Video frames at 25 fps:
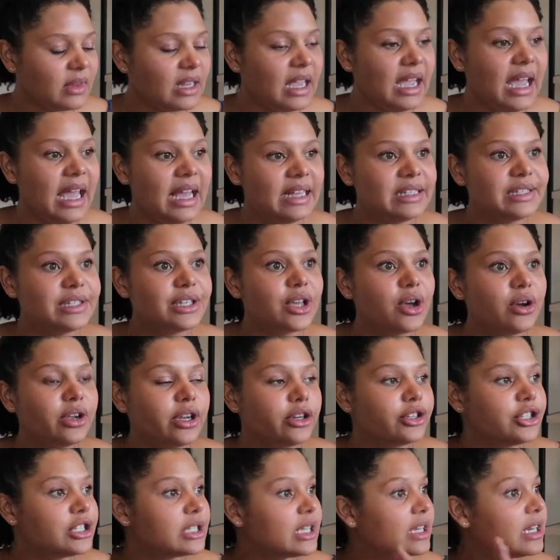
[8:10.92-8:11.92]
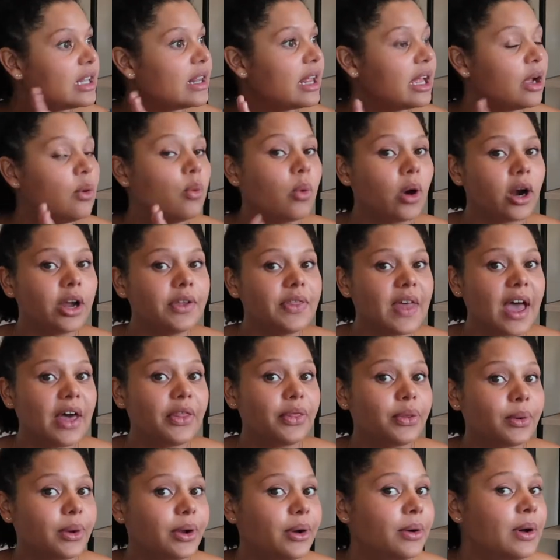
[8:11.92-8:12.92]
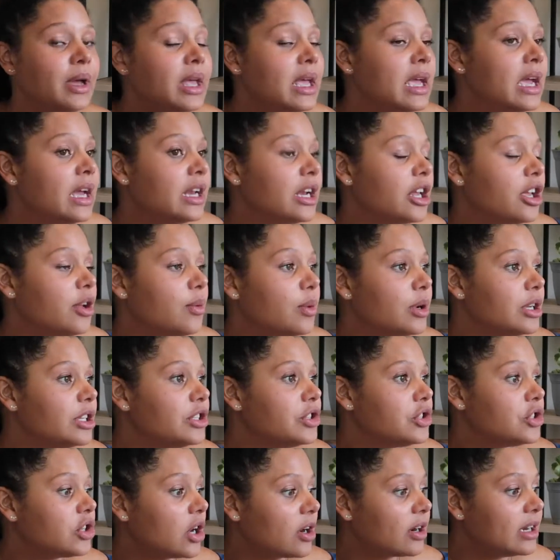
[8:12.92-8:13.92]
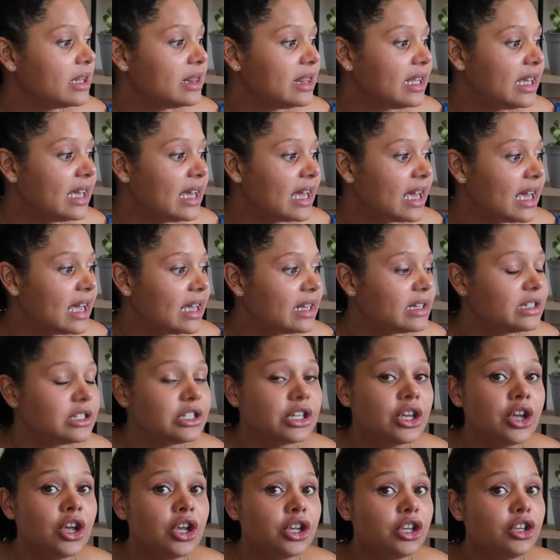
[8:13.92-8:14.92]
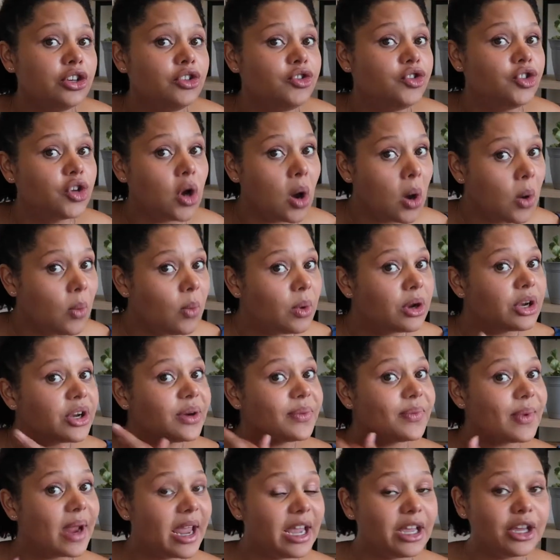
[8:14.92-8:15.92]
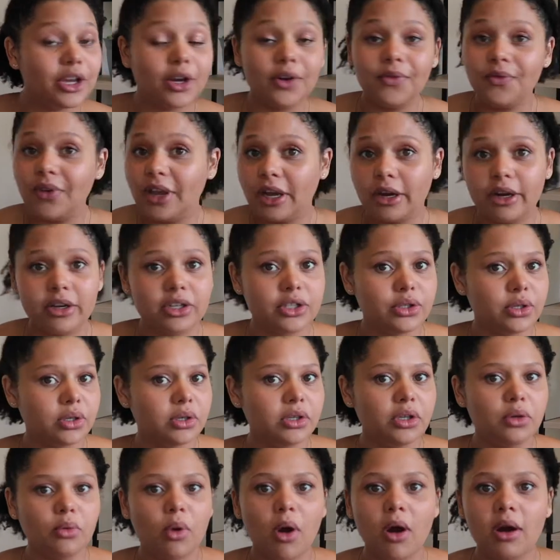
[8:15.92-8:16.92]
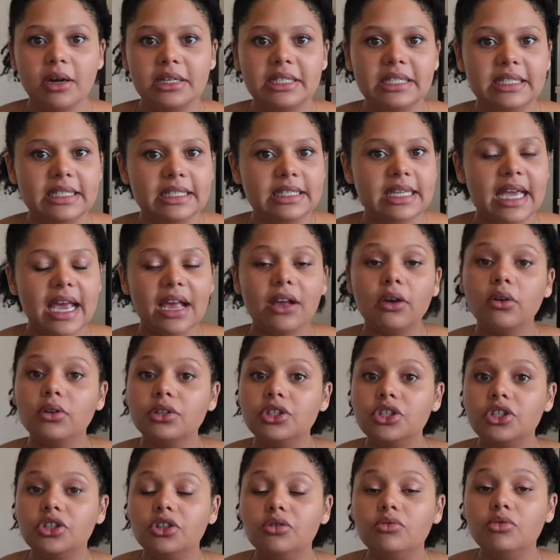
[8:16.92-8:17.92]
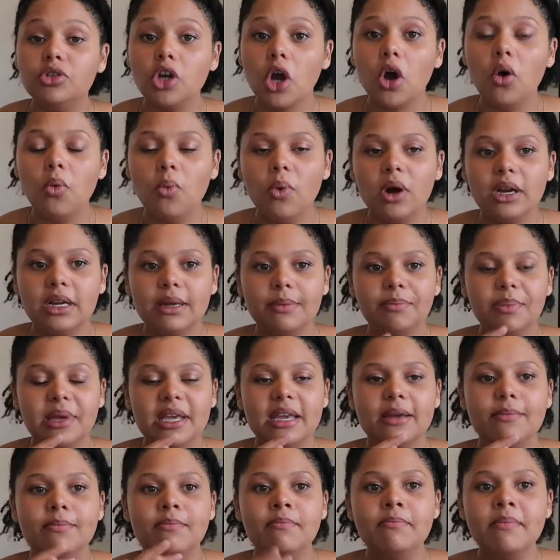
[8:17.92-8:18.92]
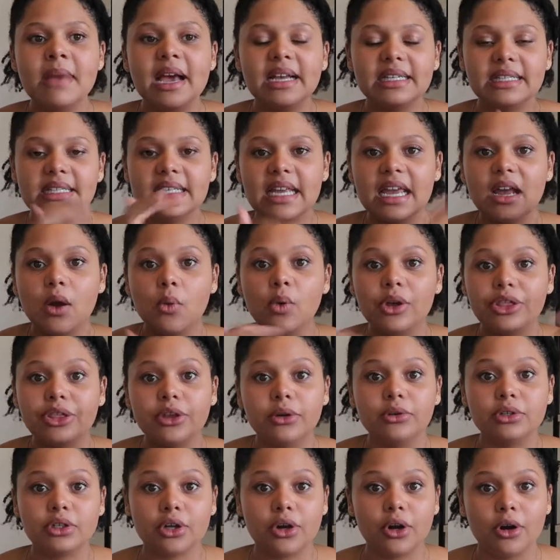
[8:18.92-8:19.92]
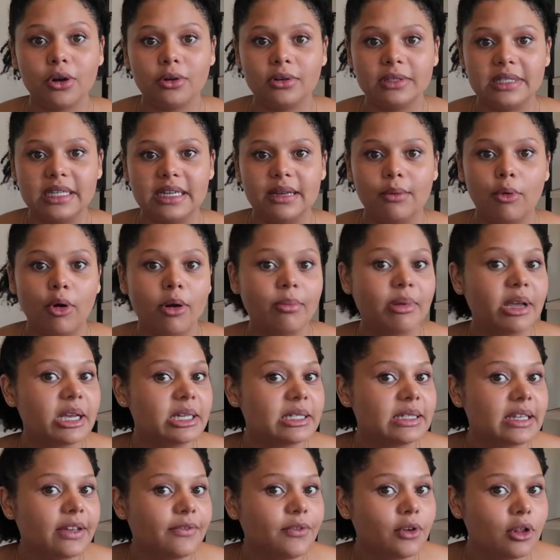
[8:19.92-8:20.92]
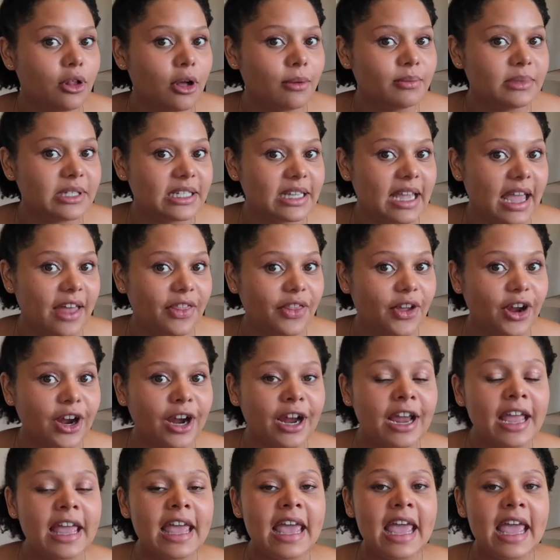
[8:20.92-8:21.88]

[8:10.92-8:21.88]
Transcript: And so you're just gonna like work that through. Now you wanna start at the end. You don't wanna rake your fingers through. You already detangled, so you don't wanna be messing with those curls anymore because they've clumped together.